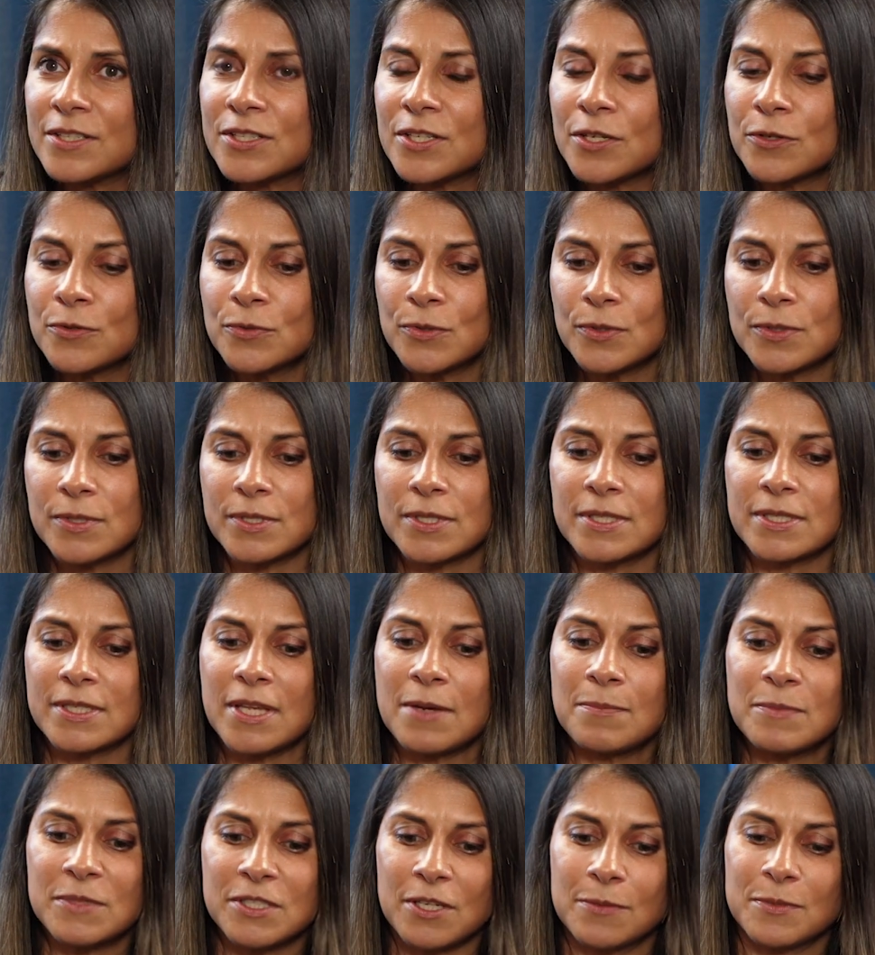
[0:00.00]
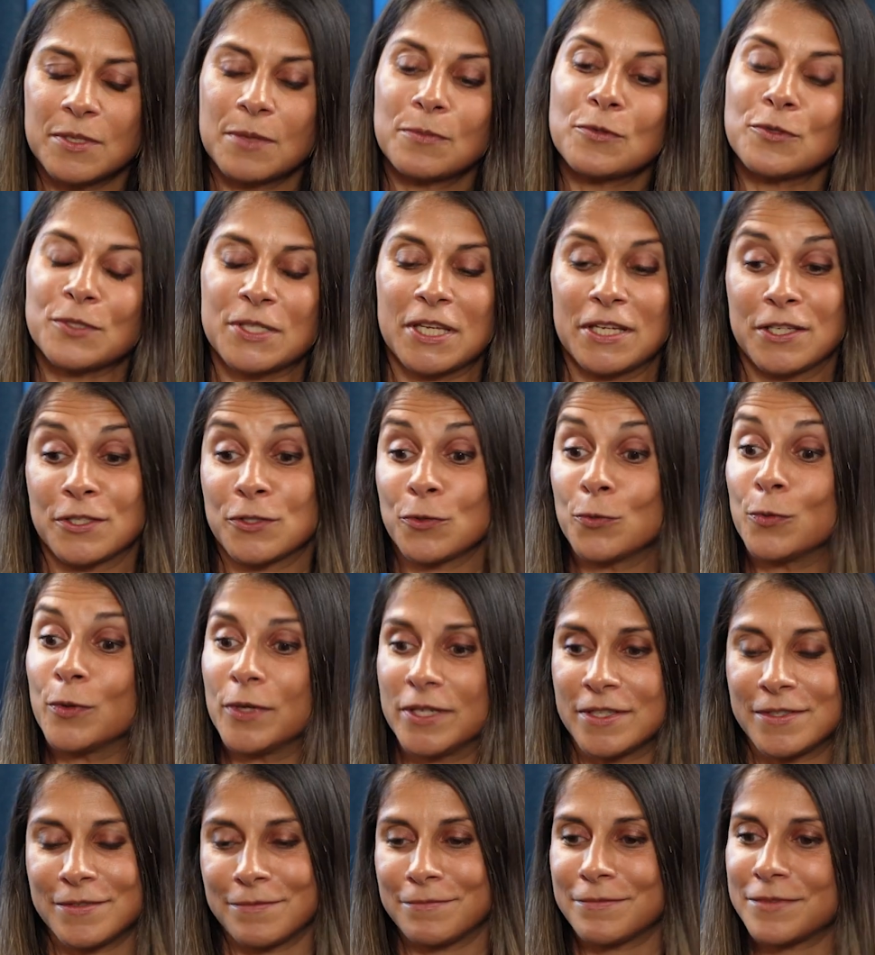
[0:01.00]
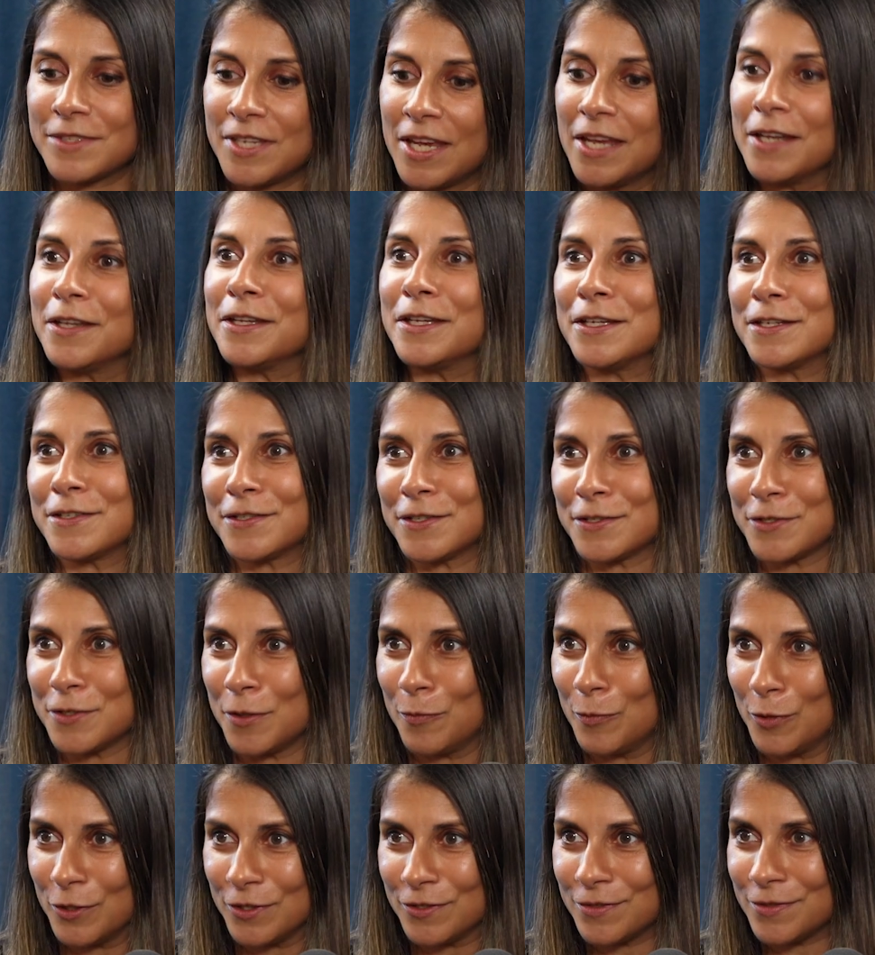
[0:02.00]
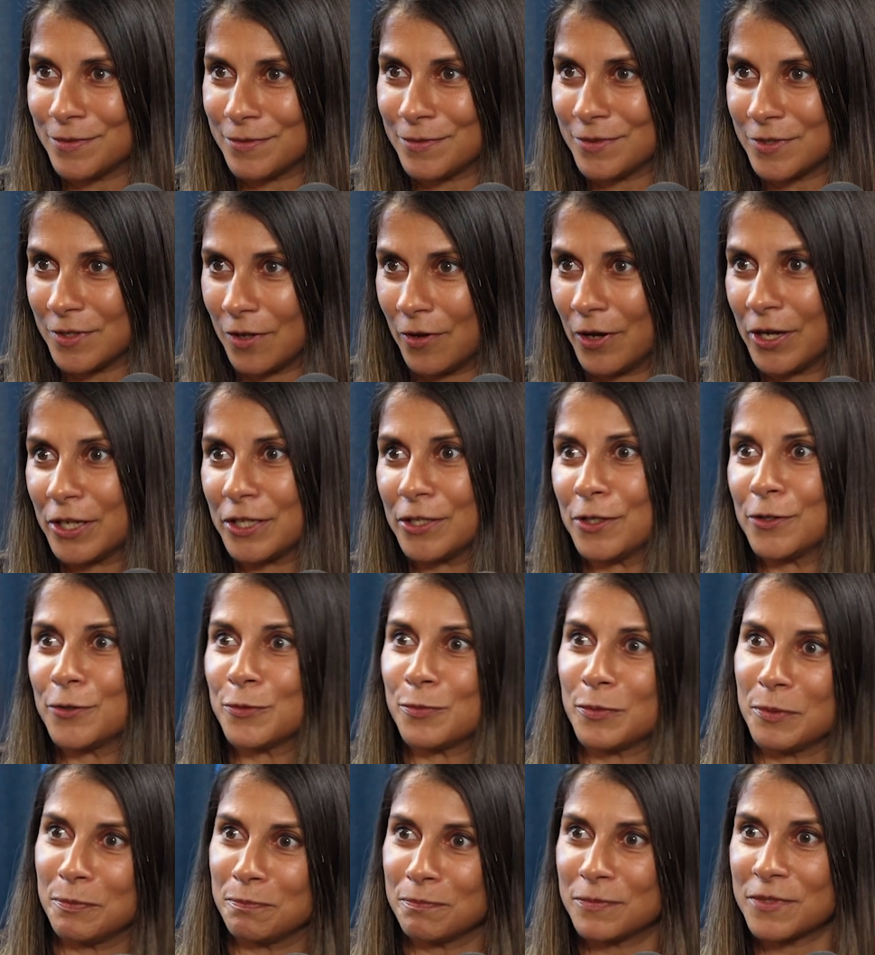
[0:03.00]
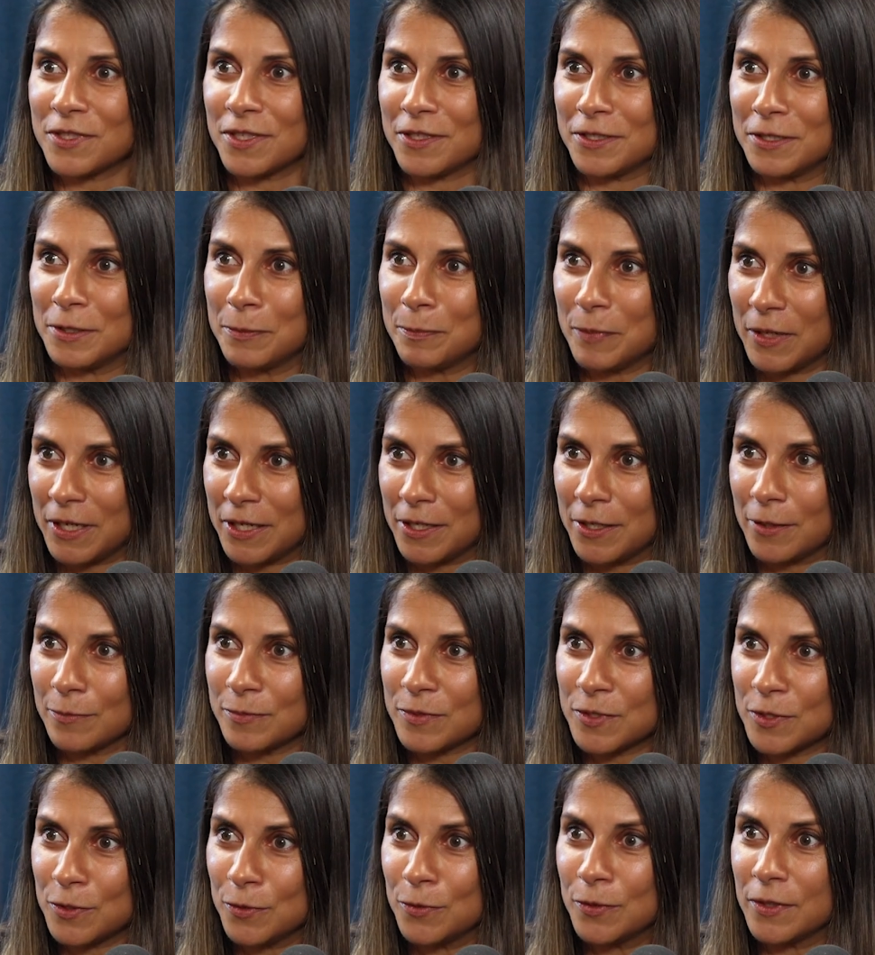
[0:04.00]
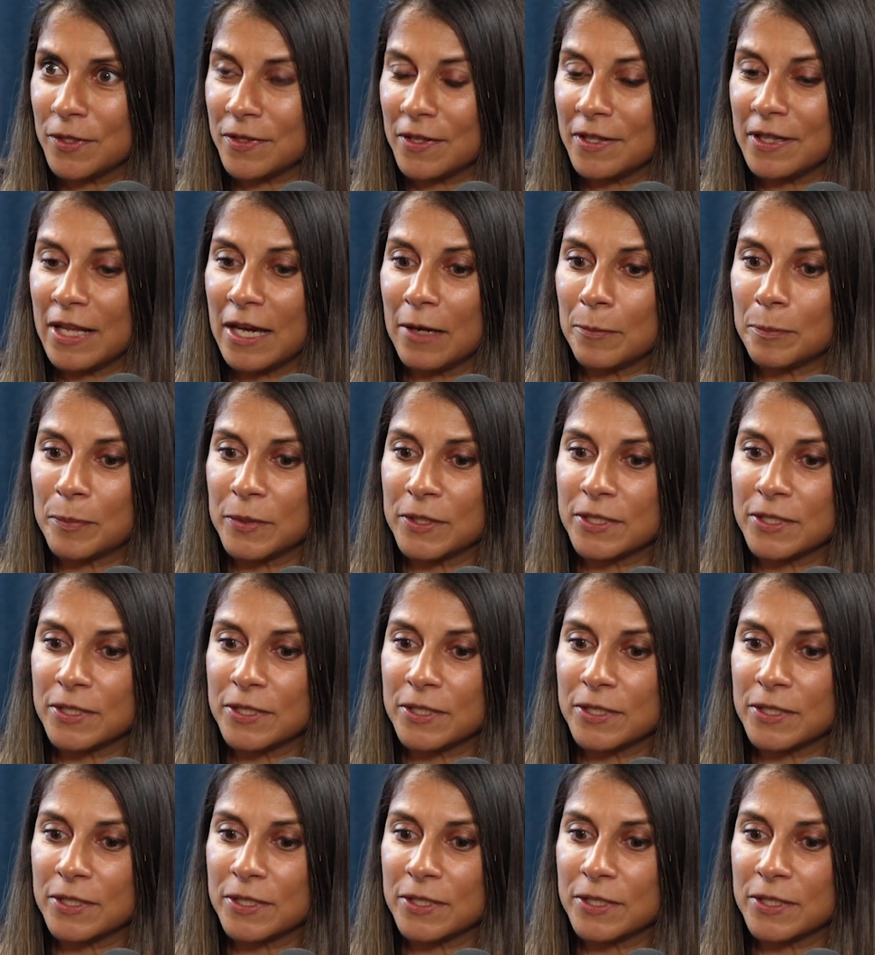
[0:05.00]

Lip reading: so sometimes, I'm not saying it's always 10 years that someone's diagnosed. We can certainly pick it up sooner than that.